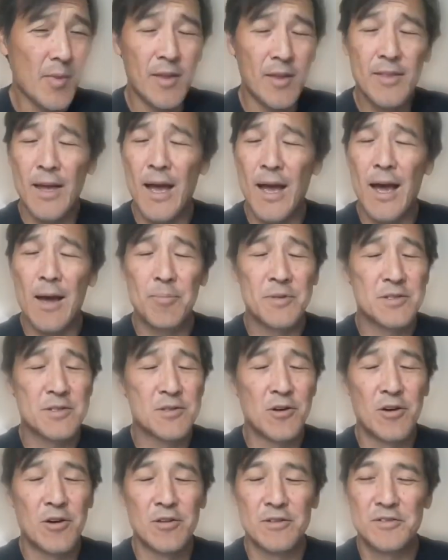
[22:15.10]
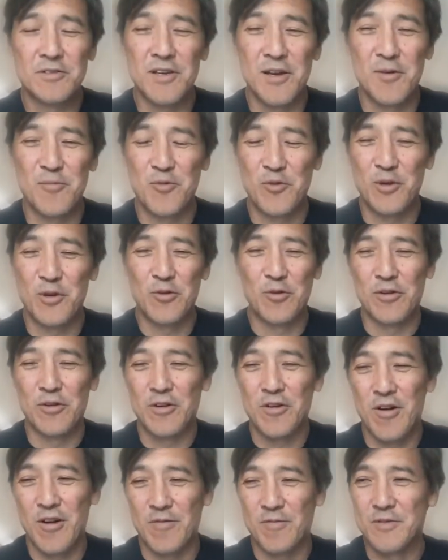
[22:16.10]
that happens all the time when we go to
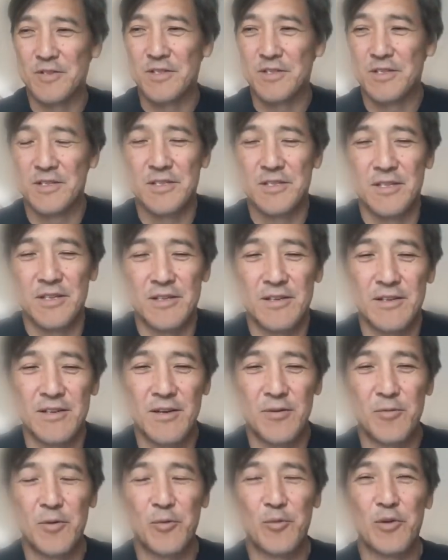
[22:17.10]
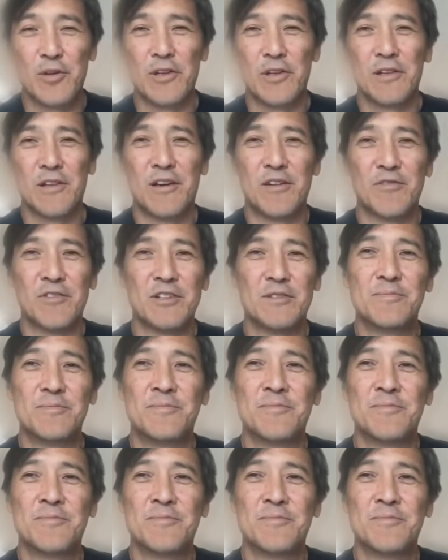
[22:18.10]
conferences, and we really love it.